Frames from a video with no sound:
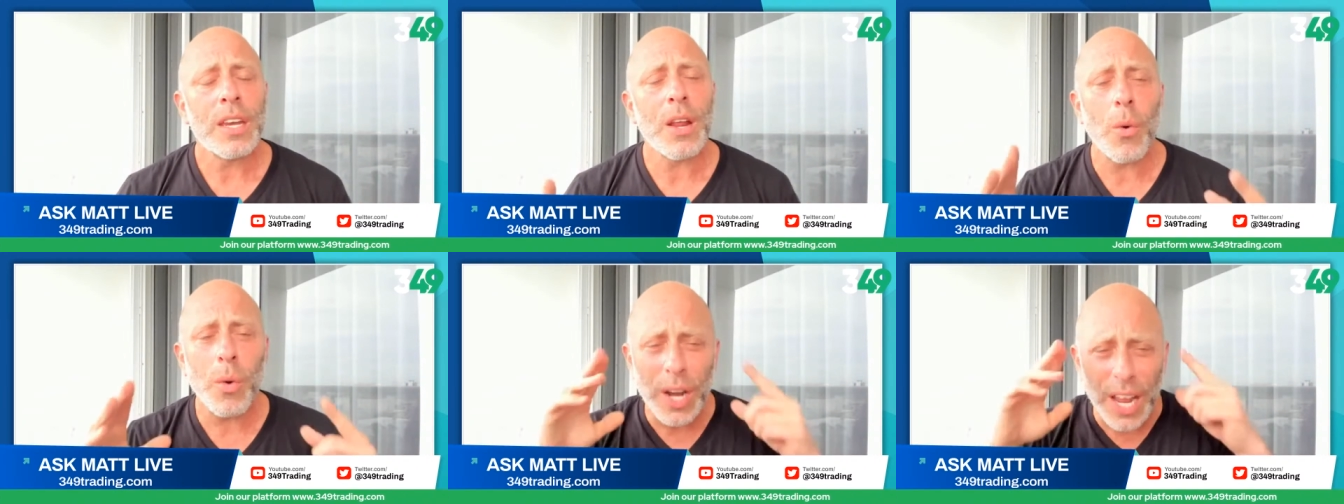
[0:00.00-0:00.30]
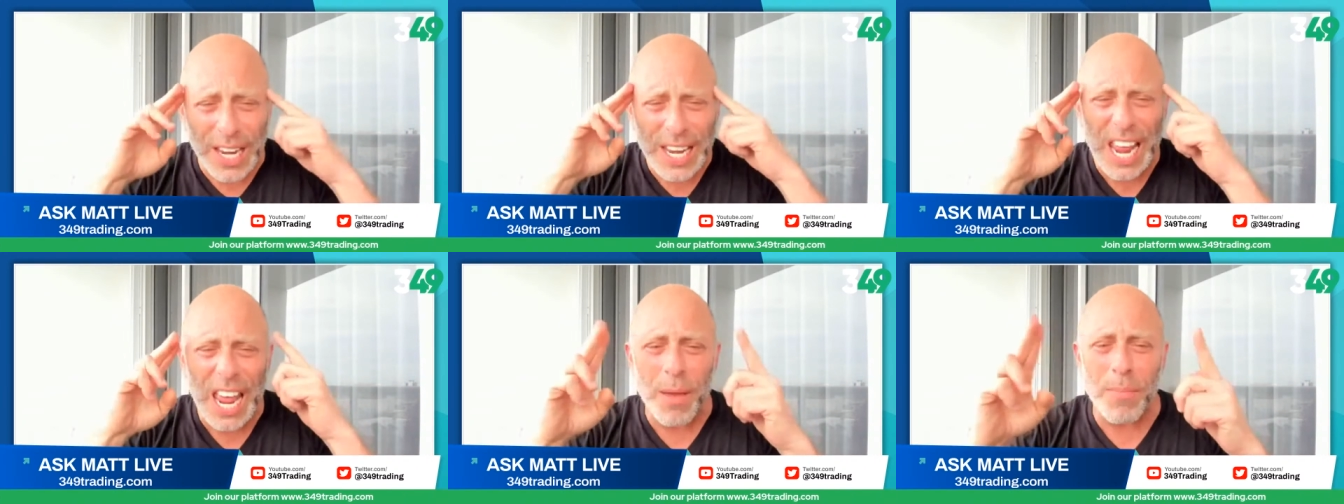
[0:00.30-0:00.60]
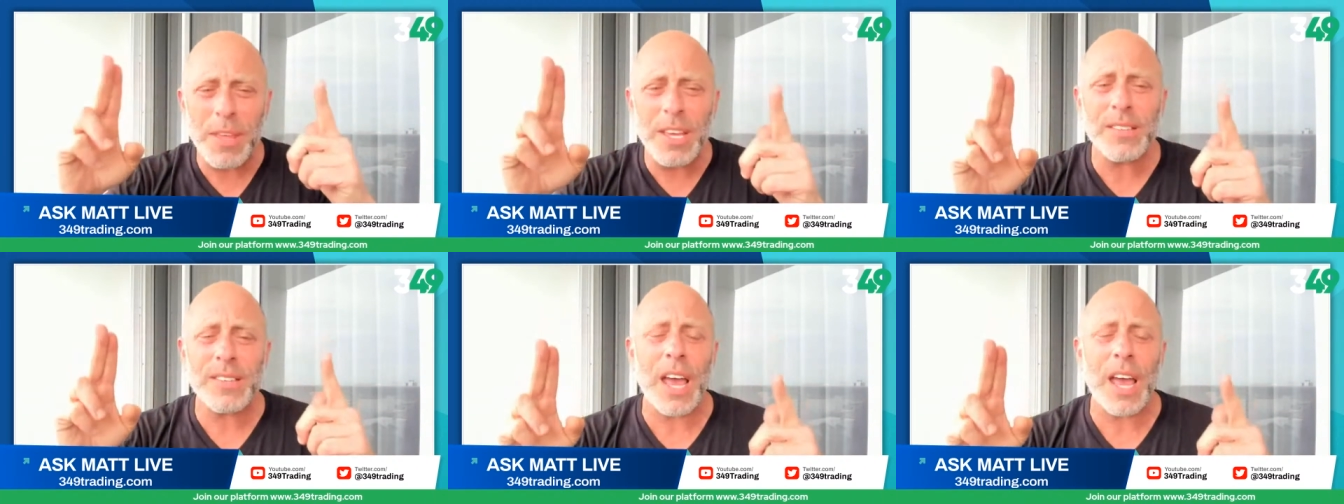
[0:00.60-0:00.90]
Now, when I
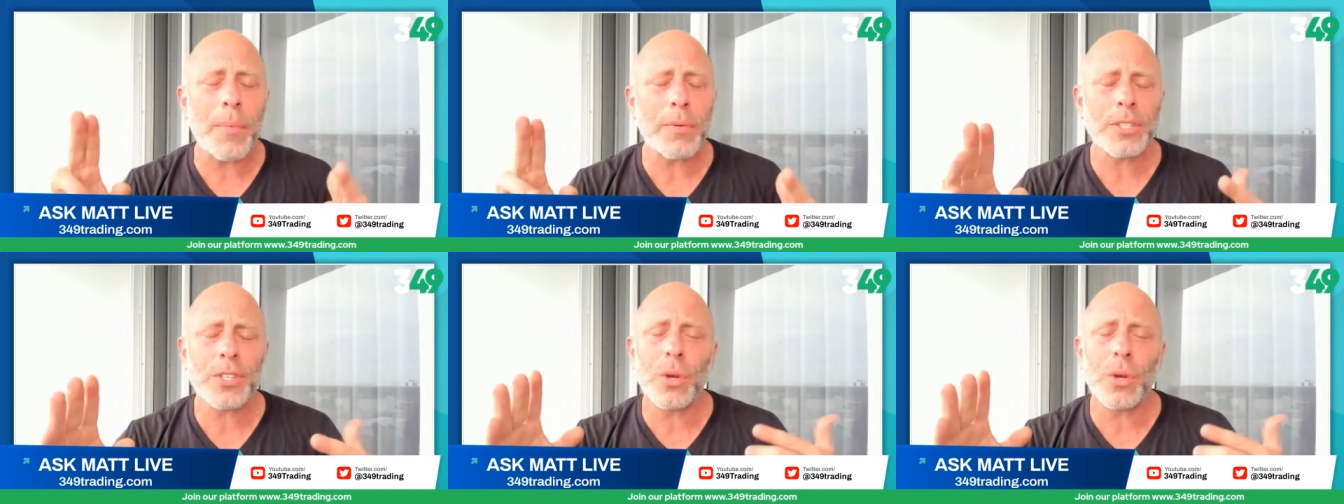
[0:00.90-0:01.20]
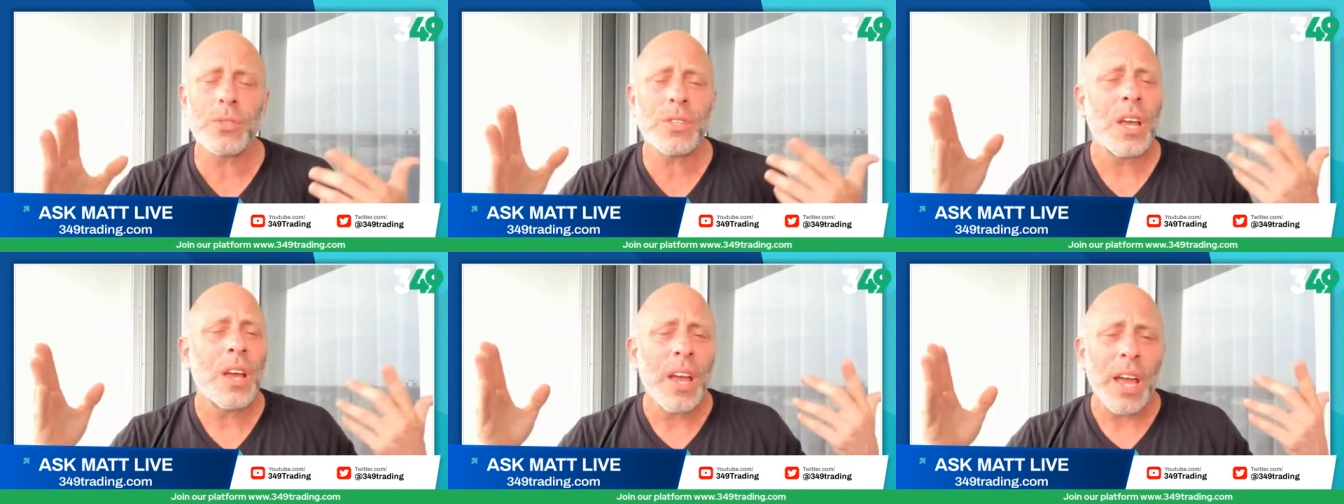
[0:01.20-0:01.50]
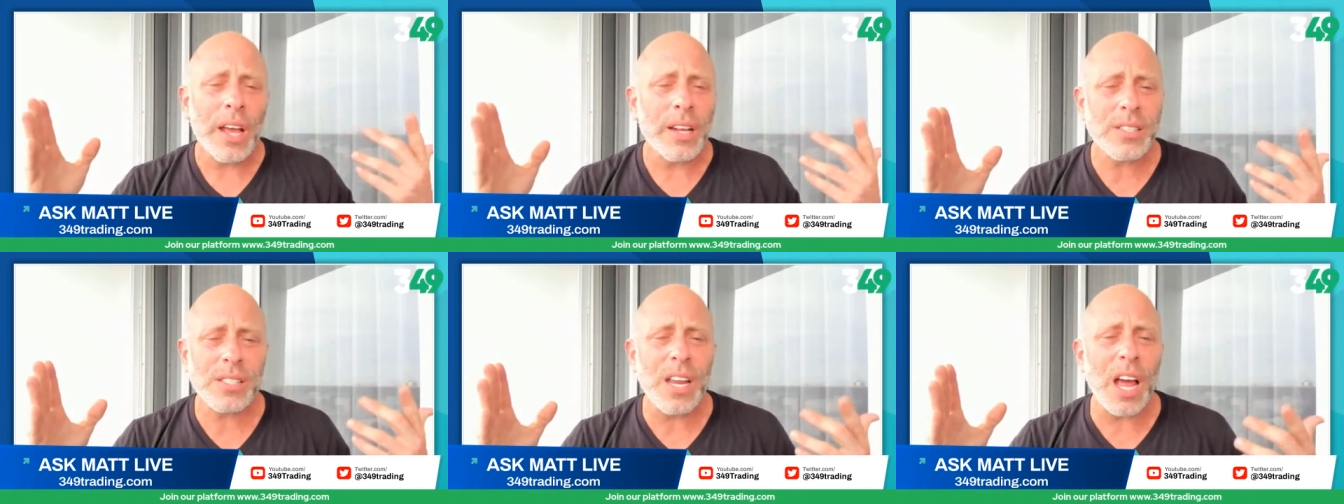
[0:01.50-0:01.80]
name these episodes,
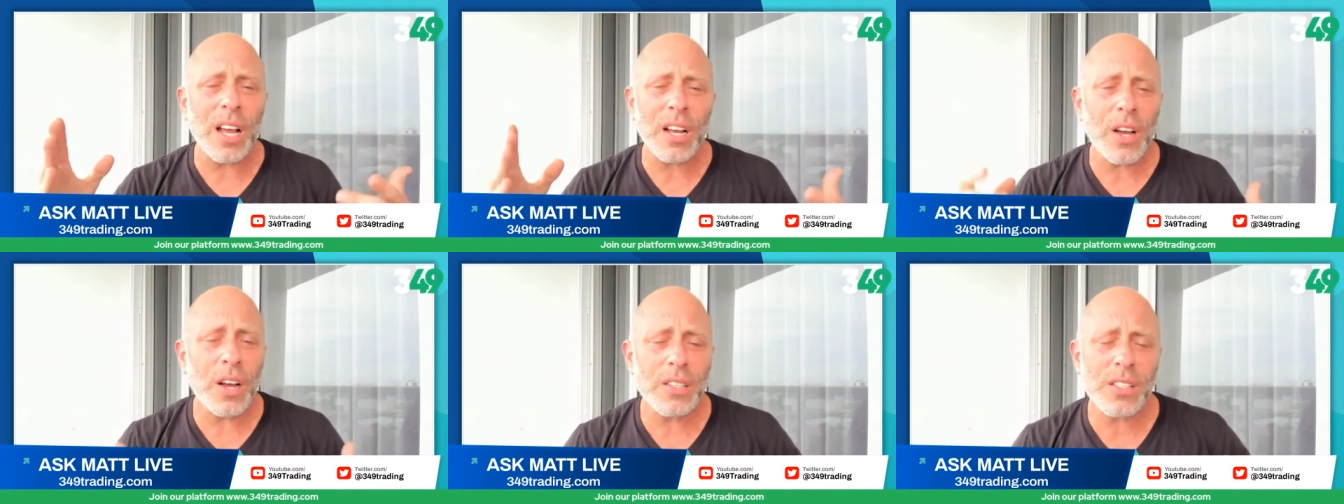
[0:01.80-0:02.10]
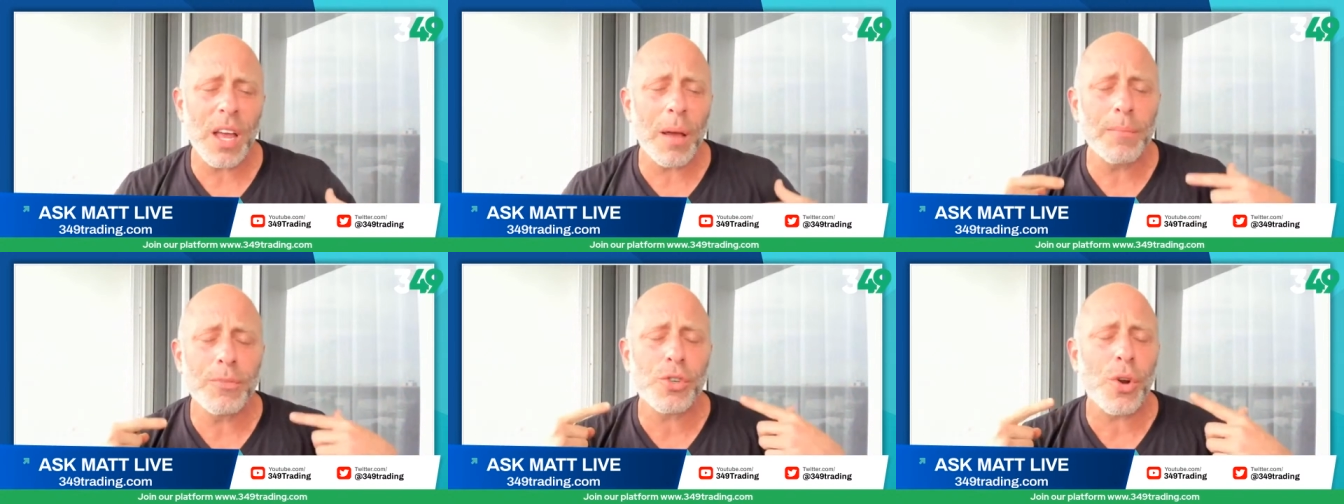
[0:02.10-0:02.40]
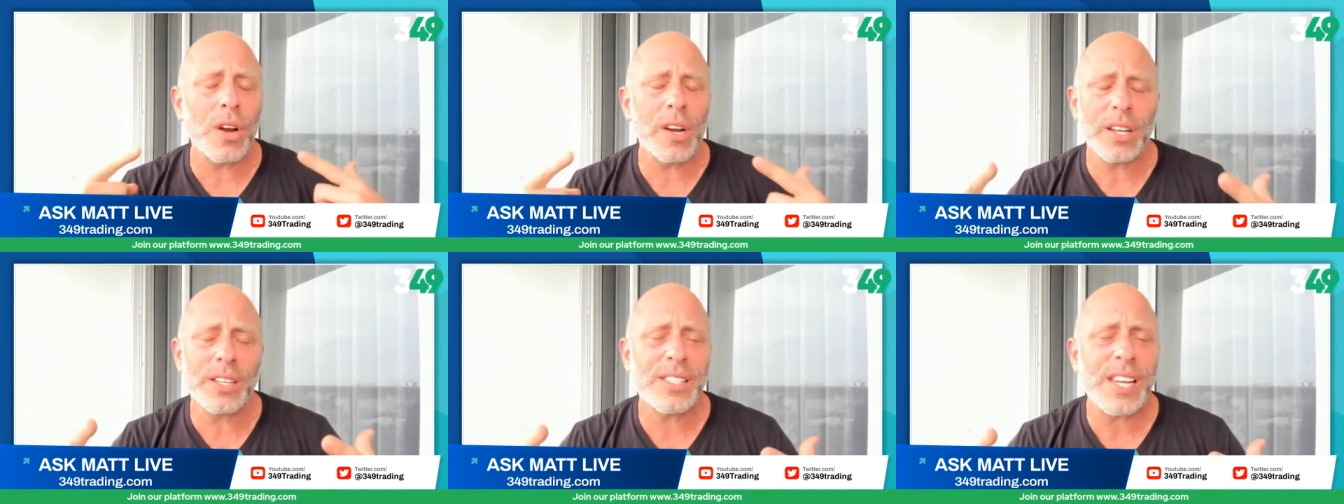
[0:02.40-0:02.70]
it's not because I'm
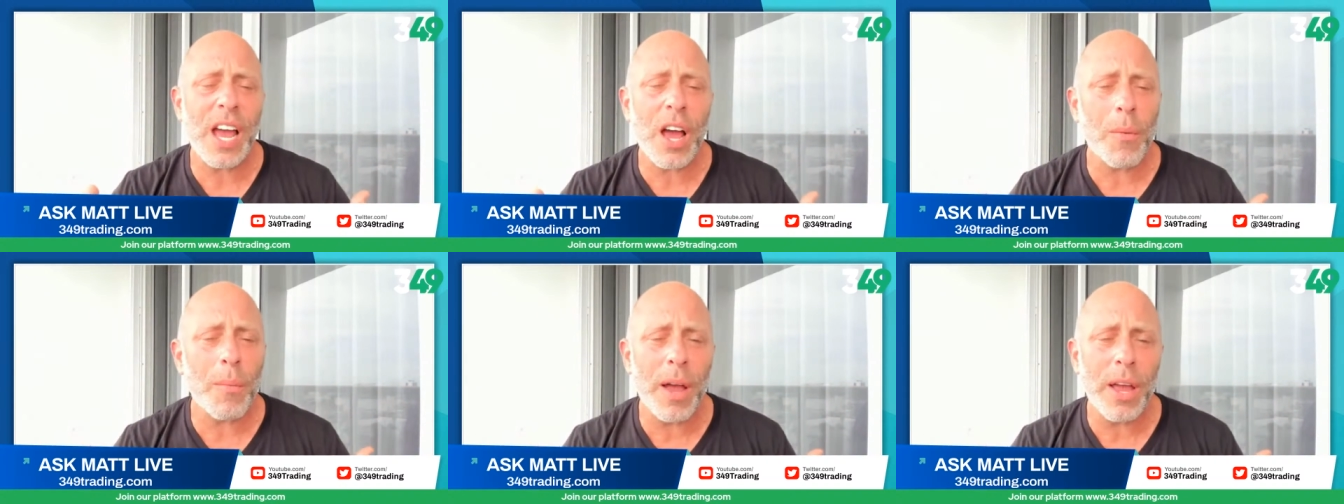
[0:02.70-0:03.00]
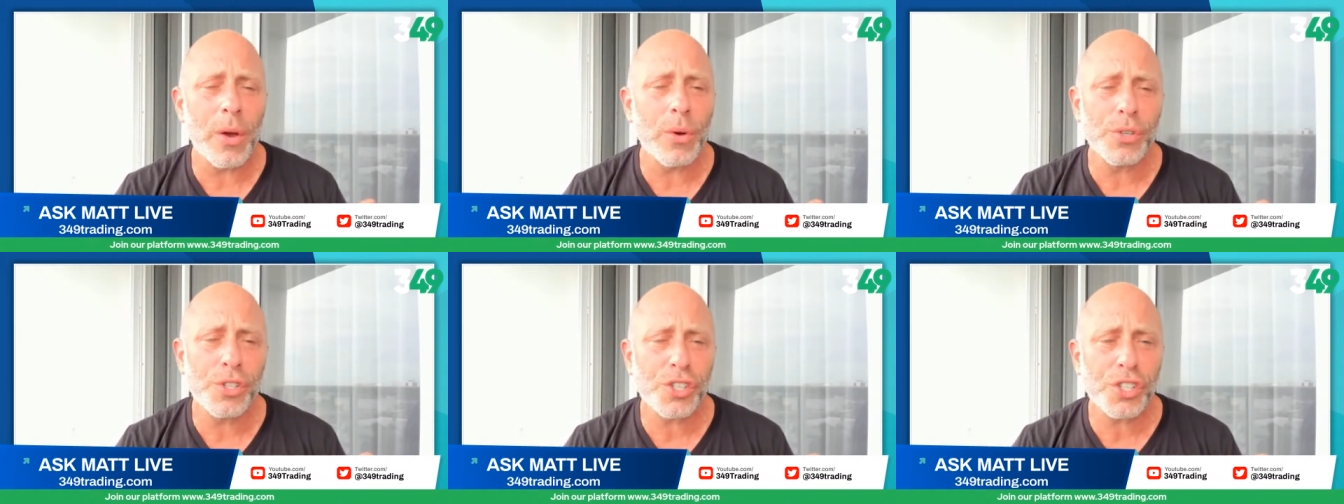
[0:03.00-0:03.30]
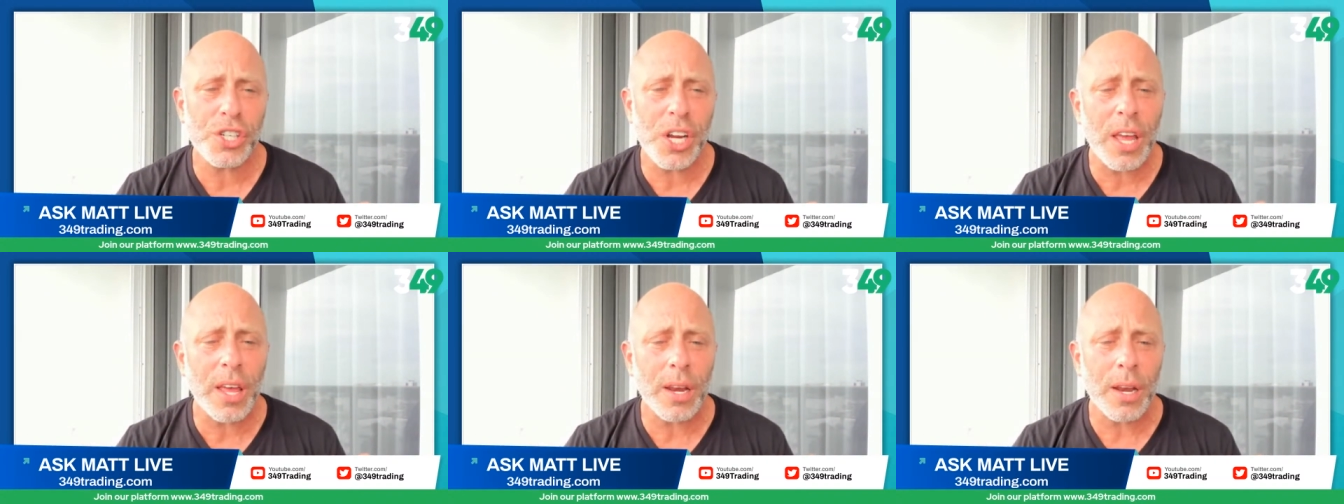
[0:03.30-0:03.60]
trying to tout my own
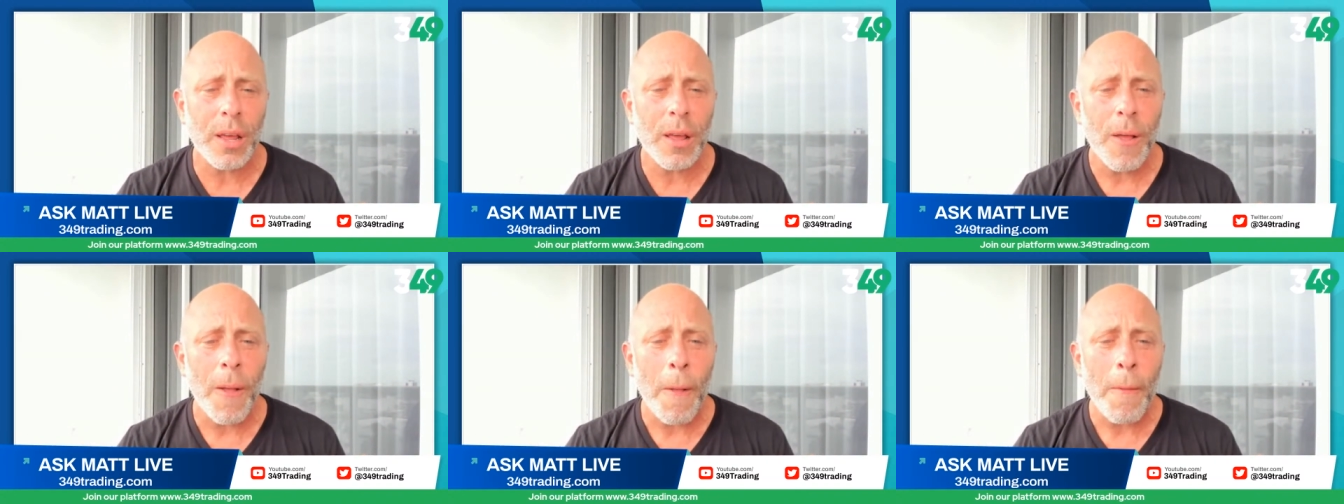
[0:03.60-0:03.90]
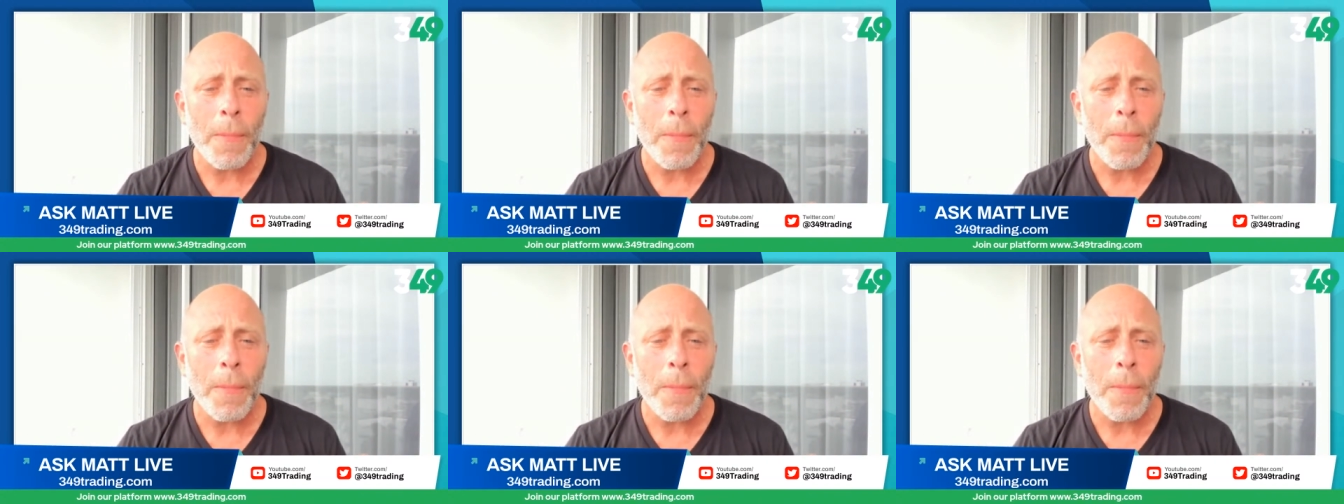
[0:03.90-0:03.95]
shit.